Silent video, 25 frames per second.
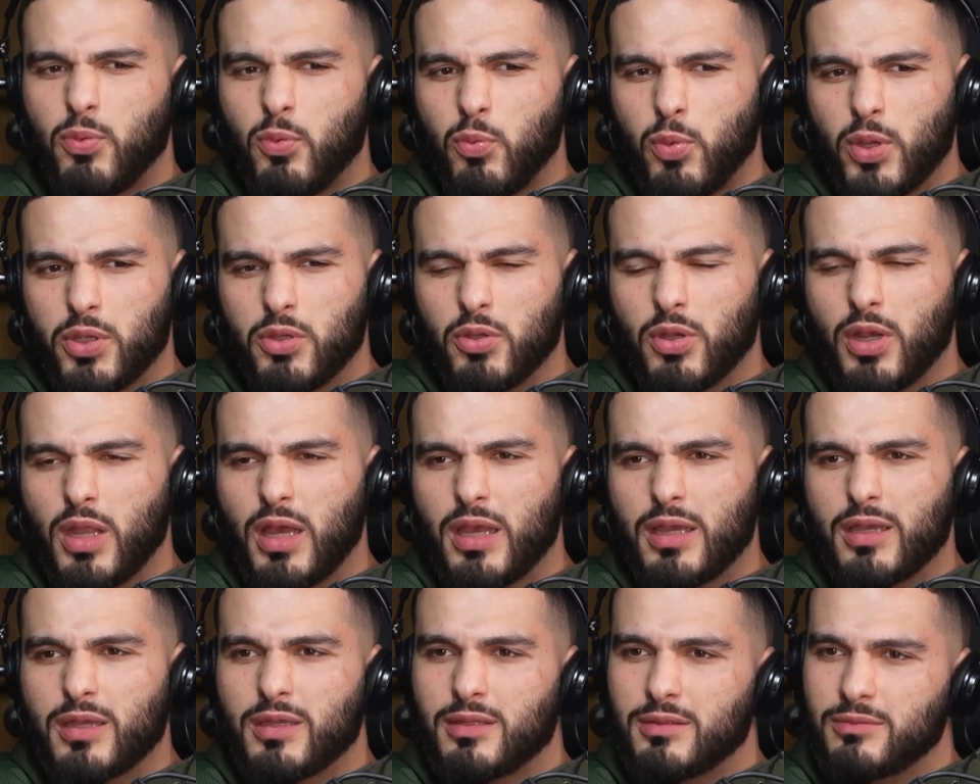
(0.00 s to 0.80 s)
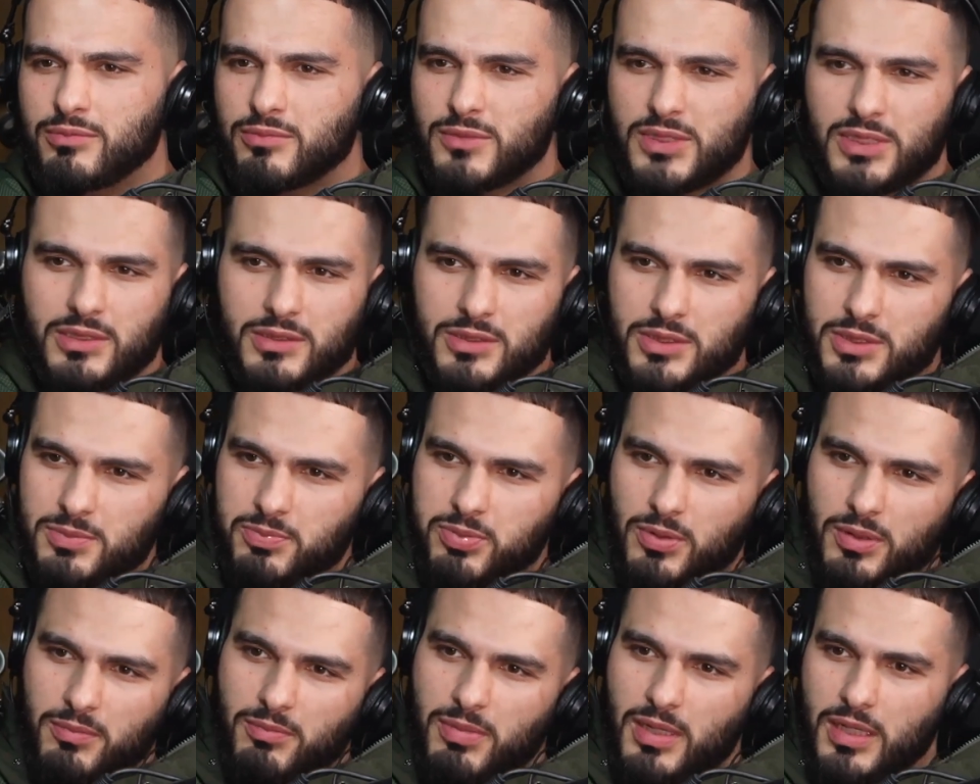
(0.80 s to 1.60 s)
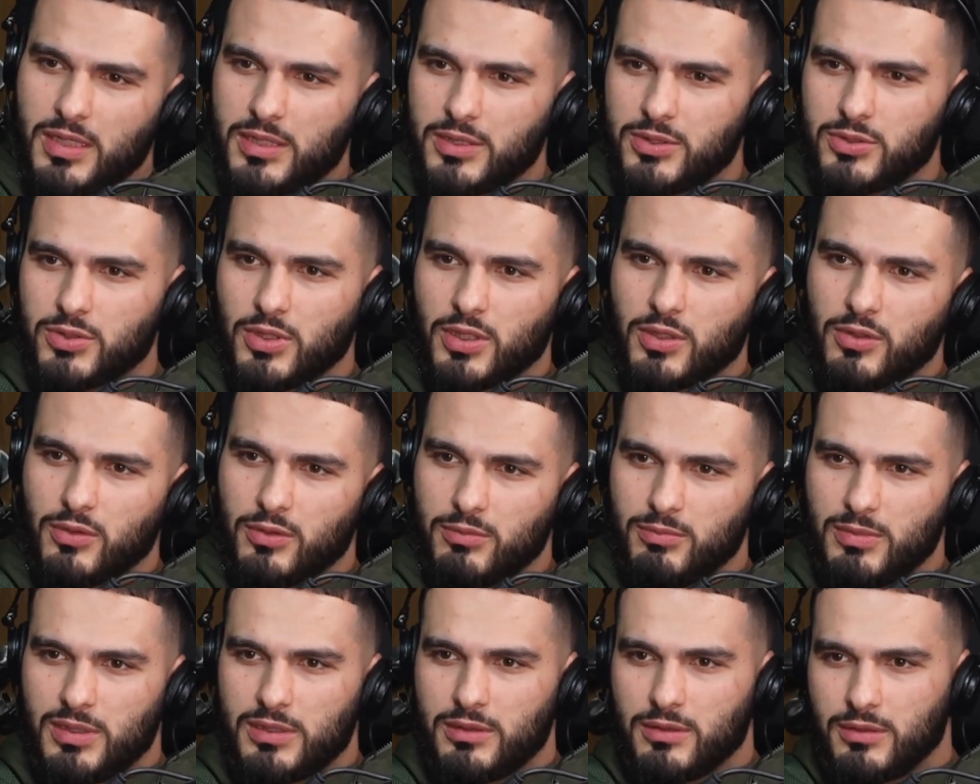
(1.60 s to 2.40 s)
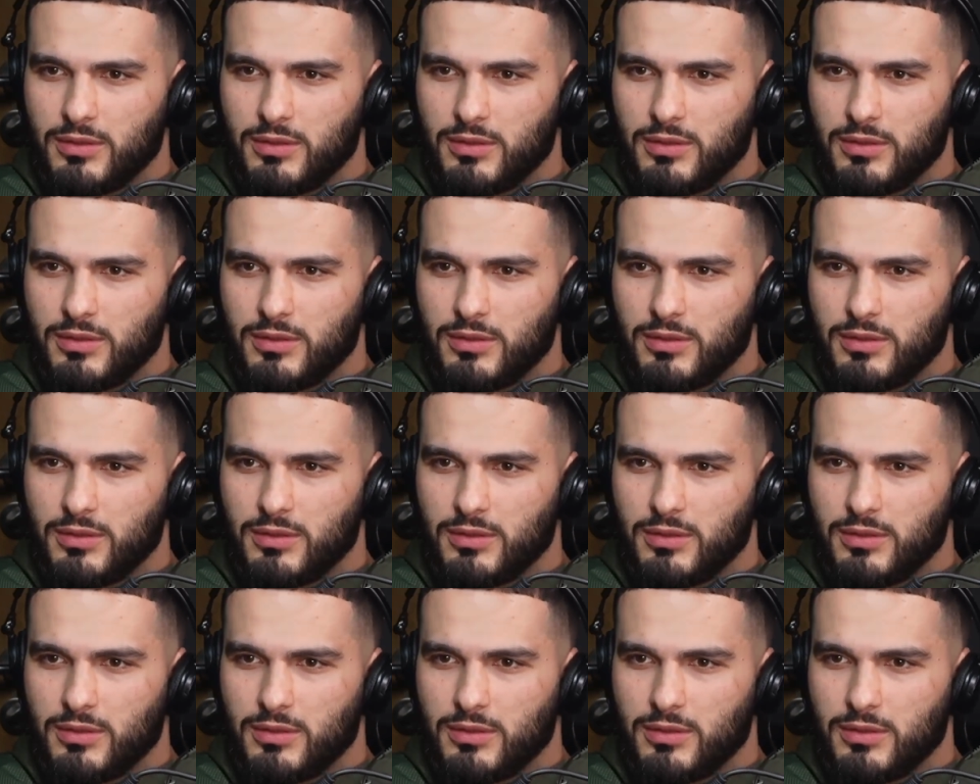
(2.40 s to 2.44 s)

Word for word: where you're like, just put the backing track on, man.